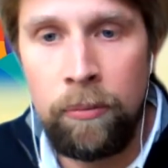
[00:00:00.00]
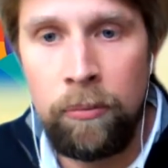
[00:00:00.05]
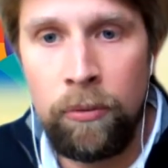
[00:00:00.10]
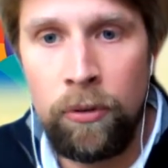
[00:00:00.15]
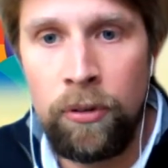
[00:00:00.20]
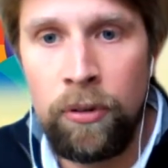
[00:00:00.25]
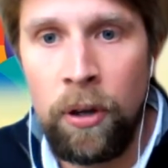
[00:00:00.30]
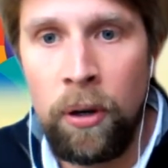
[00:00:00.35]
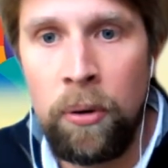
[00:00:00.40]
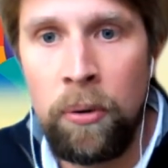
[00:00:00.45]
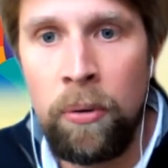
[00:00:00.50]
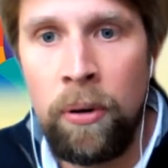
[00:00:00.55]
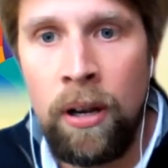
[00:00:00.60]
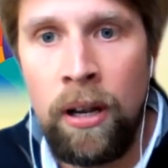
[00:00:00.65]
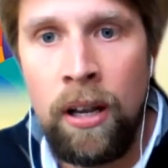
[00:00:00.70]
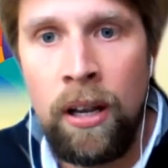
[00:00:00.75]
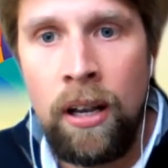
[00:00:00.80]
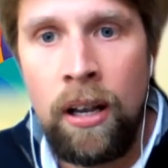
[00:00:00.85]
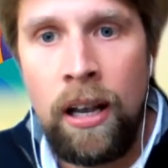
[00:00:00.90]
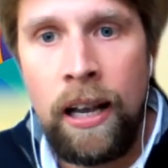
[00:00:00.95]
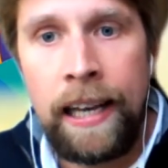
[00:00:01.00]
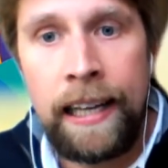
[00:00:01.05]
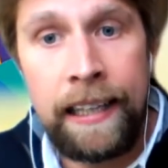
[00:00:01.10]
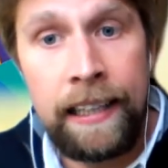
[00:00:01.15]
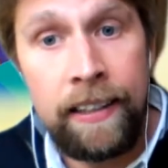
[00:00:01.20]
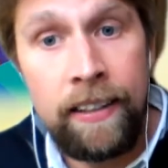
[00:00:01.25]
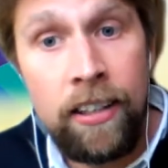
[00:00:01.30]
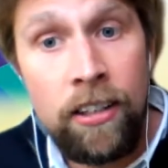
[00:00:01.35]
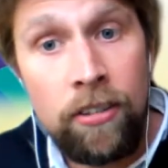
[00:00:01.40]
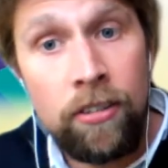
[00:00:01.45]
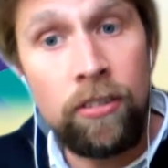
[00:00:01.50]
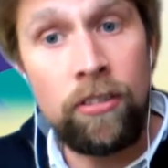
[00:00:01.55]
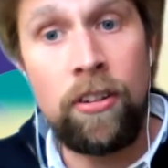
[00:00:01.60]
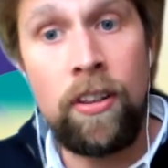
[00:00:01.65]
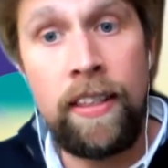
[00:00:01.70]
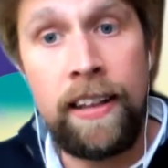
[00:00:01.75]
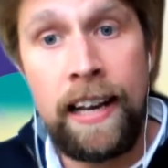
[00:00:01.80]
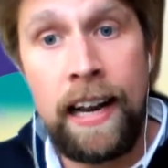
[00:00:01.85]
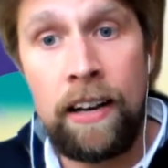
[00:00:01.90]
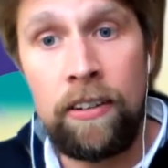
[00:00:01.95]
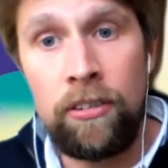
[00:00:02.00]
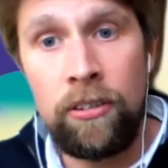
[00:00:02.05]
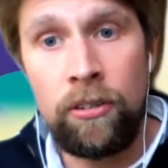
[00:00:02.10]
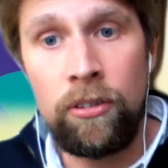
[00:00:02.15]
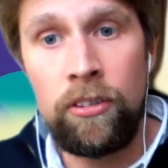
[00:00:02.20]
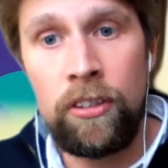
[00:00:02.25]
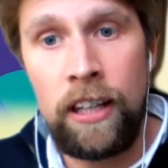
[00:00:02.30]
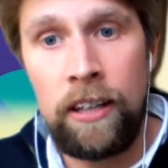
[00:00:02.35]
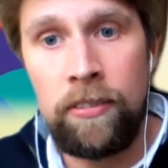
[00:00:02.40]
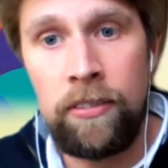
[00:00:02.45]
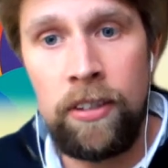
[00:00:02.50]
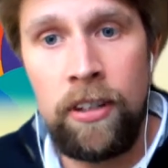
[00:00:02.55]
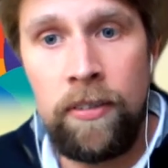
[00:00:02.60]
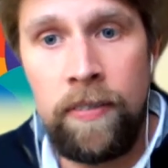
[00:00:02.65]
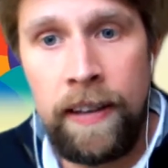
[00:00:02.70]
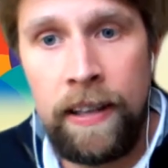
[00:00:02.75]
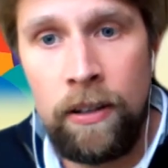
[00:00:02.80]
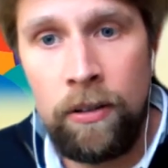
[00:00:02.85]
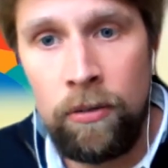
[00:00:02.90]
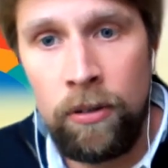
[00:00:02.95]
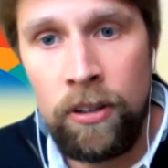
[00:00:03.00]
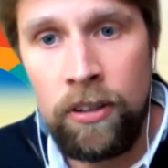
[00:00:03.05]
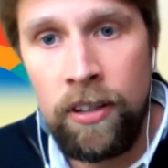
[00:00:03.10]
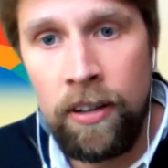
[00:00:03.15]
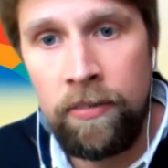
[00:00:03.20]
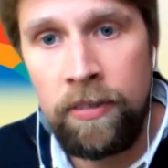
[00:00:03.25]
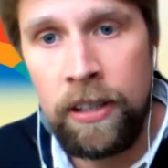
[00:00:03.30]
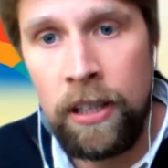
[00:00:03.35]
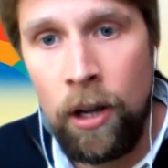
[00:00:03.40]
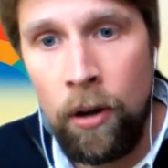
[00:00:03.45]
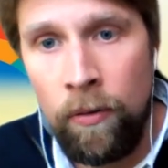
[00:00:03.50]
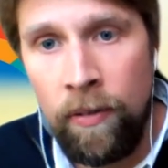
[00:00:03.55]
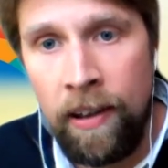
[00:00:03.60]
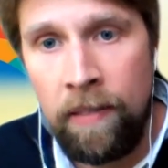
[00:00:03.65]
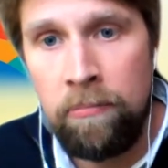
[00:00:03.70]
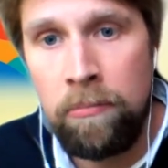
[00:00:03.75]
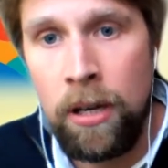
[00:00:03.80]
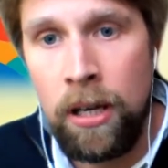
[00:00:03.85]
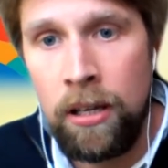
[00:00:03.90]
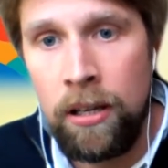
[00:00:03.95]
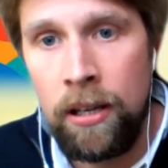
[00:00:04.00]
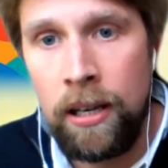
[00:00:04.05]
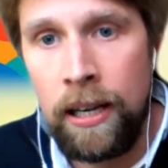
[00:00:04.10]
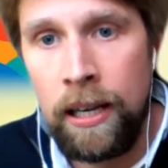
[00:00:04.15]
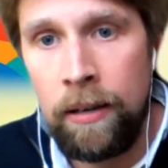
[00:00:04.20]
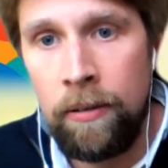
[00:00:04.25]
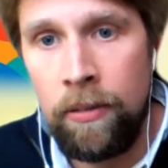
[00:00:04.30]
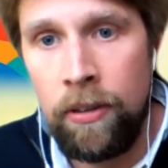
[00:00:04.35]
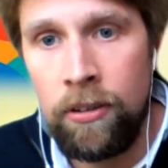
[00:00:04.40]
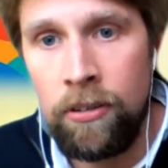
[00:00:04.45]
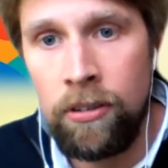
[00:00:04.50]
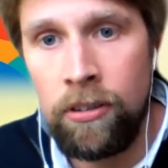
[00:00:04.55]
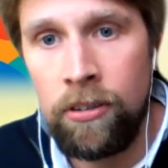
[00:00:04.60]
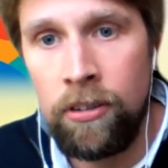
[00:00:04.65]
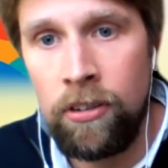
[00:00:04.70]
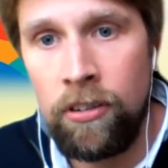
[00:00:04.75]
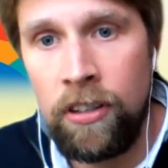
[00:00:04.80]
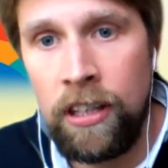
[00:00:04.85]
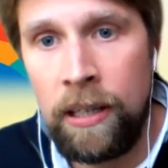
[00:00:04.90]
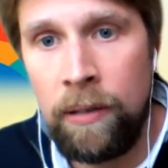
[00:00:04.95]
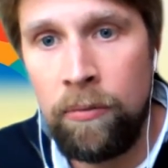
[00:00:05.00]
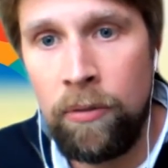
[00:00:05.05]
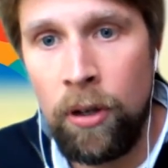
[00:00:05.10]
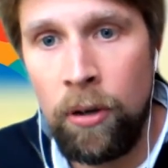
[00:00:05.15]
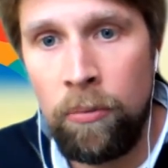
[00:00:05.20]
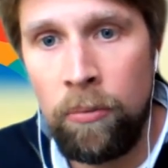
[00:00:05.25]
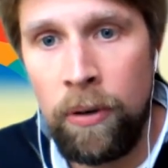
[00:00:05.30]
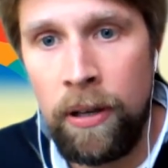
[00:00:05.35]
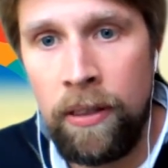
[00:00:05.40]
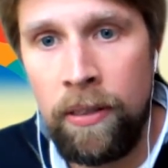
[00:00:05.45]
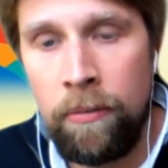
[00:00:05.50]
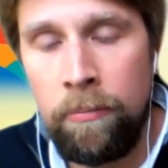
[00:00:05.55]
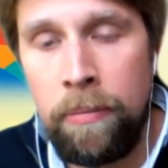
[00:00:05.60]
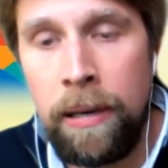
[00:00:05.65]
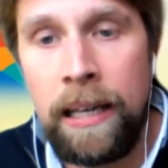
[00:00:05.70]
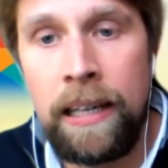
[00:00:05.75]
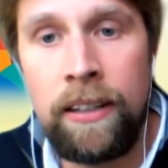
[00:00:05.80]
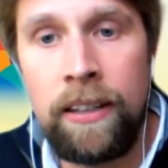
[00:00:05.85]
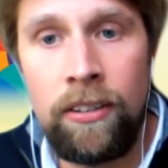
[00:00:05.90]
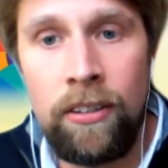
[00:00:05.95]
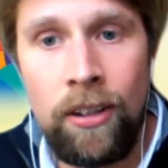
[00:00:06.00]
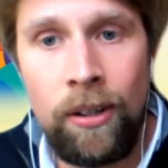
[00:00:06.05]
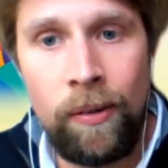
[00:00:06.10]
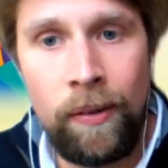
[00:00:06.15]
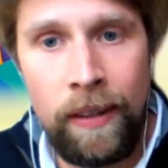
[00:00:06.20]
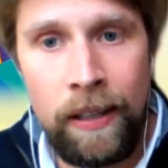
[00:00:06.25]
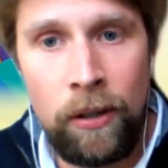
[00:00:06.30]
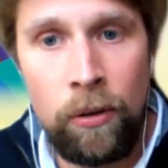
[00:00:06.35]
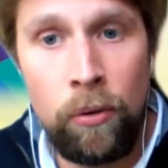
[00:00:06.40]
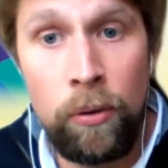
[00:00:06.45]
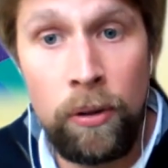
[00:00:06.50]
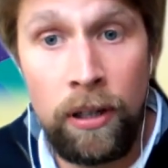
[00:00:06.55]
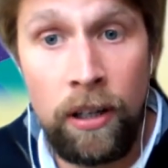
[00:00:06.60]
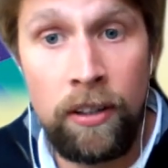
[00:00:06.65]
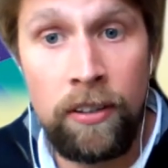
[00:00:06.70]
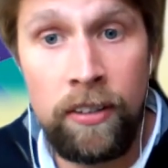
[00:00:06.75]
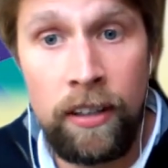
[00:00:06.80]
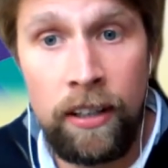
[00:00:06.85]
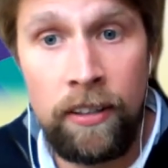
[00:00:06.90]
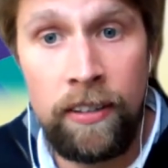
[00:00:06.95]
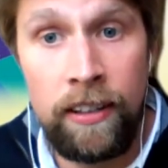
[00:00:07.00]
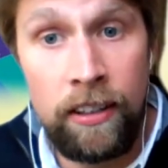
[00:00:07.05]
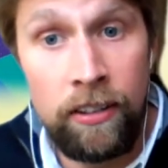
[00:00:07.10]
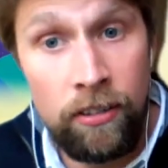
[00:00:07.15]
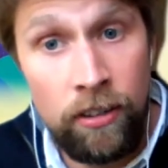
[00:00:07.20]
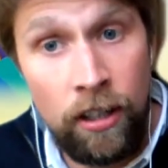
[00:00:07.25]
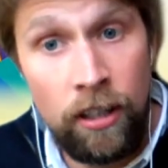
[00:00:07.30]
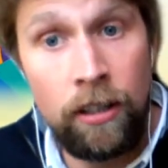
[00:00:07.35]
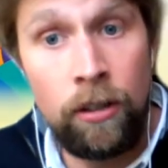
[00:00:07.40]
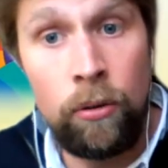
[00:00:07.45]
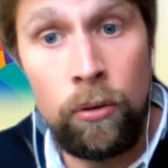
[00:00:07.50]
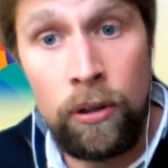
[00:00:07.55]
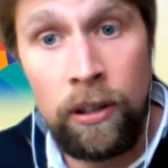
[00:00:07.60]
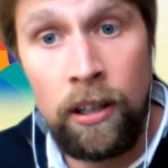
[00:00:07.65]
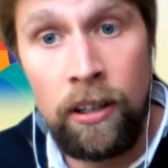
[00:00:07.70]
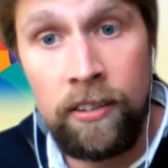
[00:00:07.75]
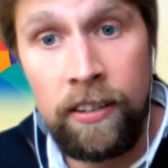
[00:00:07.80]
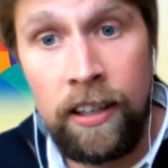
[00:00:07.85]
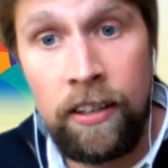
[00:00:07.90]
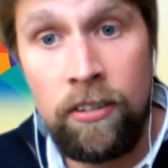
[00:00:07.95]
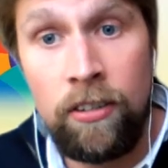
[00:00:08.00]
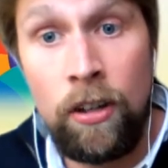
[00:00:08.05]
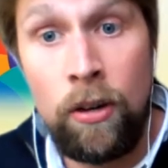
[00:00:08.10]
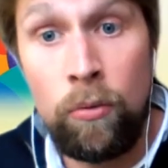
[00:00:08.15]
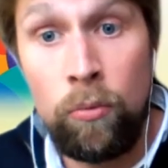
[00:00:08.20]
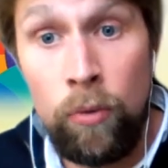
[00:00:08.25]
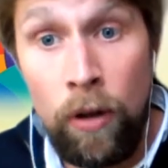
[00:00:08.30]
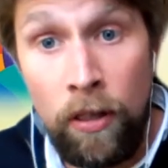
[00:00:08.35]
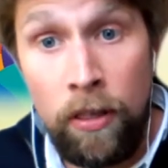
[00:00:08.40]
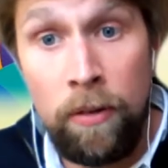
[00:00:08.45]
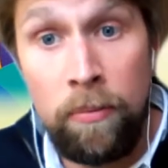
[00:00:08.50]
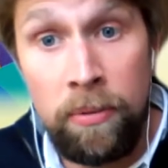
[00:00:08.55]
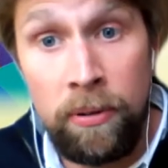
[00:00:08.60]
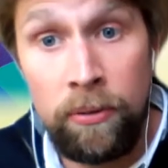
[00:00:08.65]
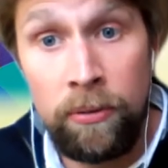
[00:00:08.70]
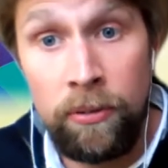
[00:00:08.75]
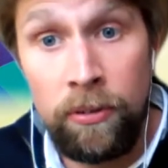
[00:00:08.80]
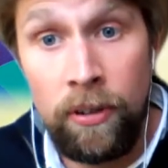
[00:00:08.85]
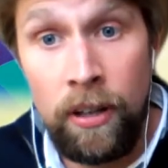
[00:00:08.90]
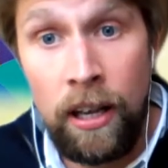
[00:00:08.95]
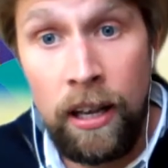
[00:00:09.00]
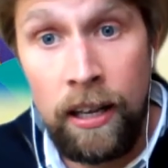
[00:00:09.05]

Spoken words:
So in addition to the national staff survey that runs every November, the trust has teamed up with Pickers, who are the external organisation that run the pulse,